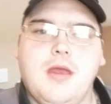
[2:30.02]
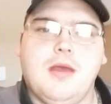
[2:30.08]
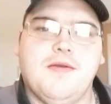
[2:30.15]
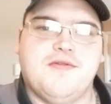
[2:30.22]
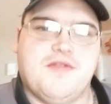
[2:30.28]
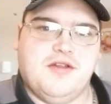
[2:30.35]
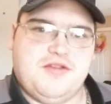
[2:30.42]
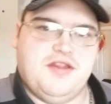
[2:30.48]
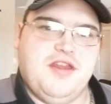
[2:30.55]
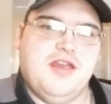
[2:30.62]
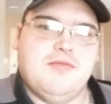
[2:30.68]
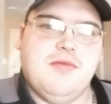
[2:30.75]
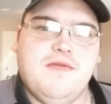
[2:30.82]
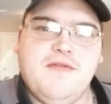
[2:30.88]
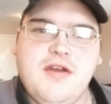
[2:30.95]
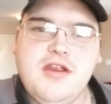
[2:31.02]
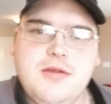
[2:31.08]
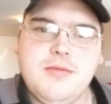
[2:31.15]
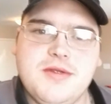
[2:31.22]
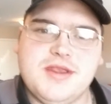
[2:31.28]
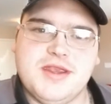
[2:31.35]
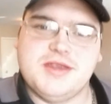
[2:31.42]
I'll forgot to take my
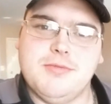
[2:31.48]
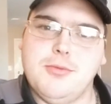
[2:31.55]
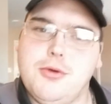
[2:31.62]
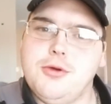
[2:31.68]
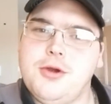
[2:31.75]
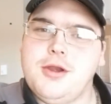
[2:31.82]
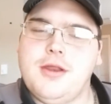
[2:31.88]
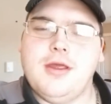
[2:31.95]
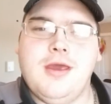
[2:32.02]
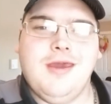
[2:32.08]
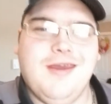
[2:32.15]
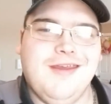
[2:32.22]
vitamins this morning.